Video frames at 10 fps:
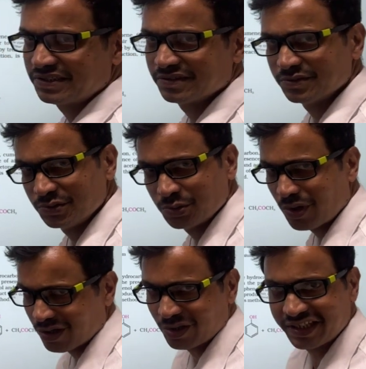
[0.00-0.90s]
That was,
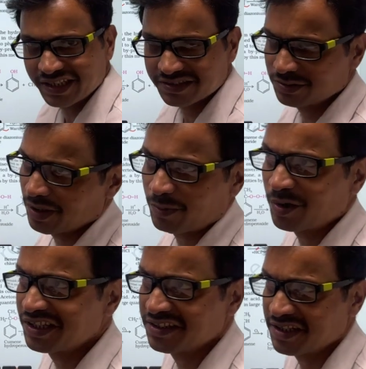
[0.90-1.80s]
you
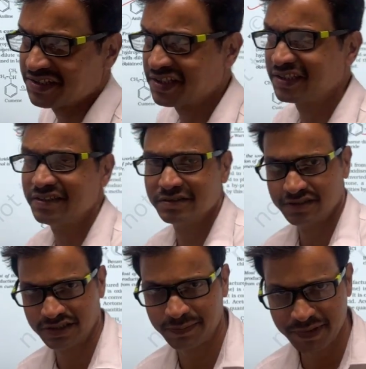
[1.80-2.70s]
have already
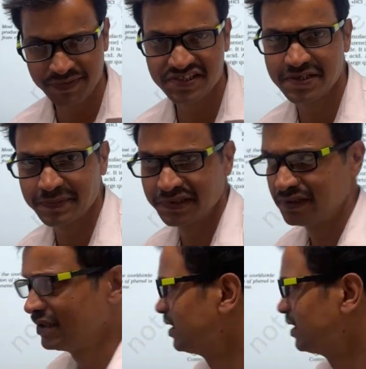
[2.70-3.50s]
studied in the previous